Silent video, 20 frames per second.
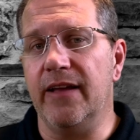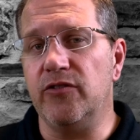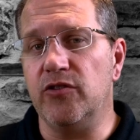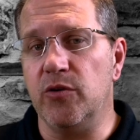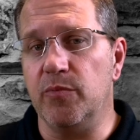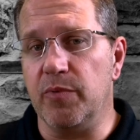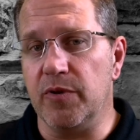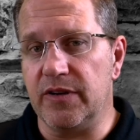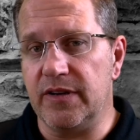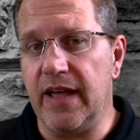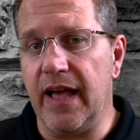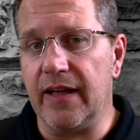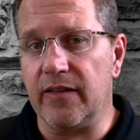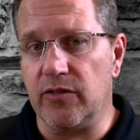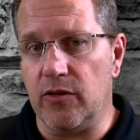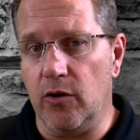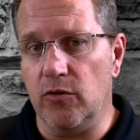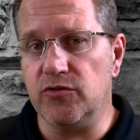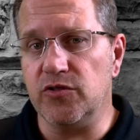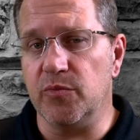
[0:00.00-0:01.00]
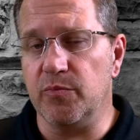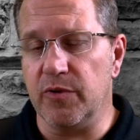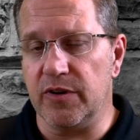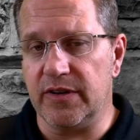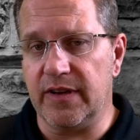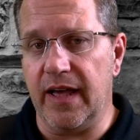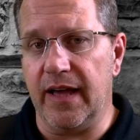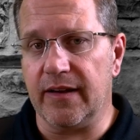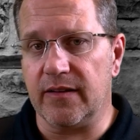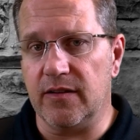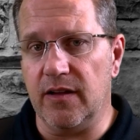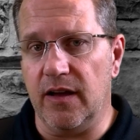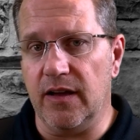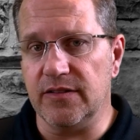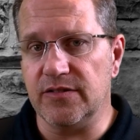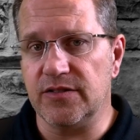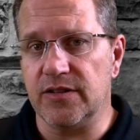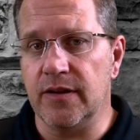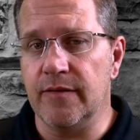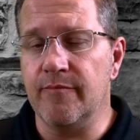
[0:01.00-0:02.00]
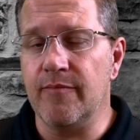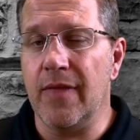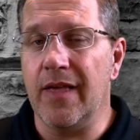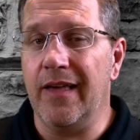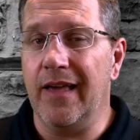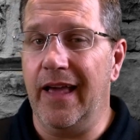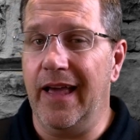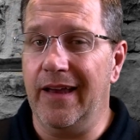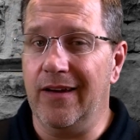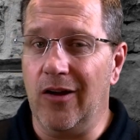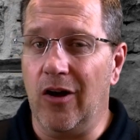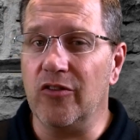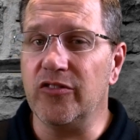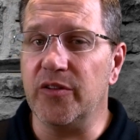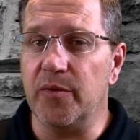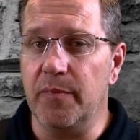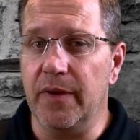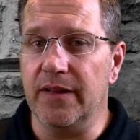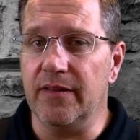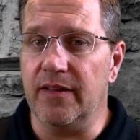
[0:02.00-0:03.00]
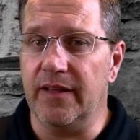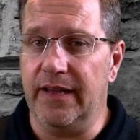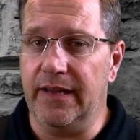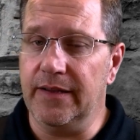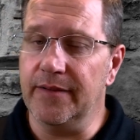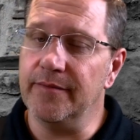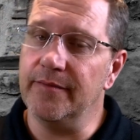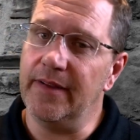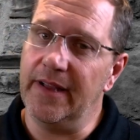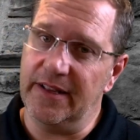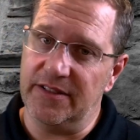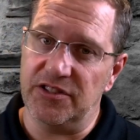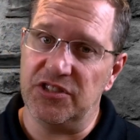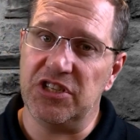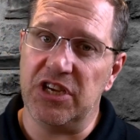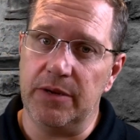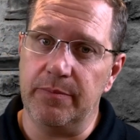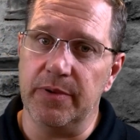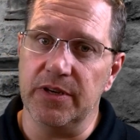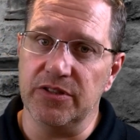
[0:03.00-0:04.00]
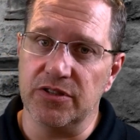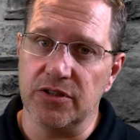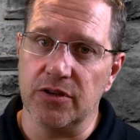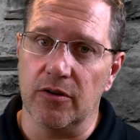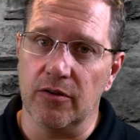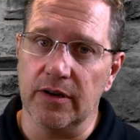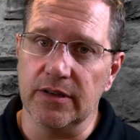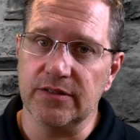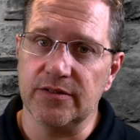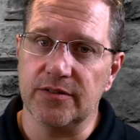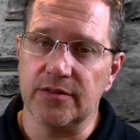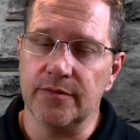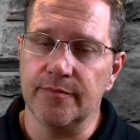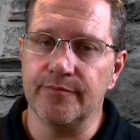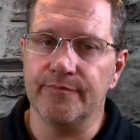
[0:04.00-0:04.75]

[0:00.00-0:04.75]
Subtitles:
to protect those who protect us. And ultimately, it's cheap insurance.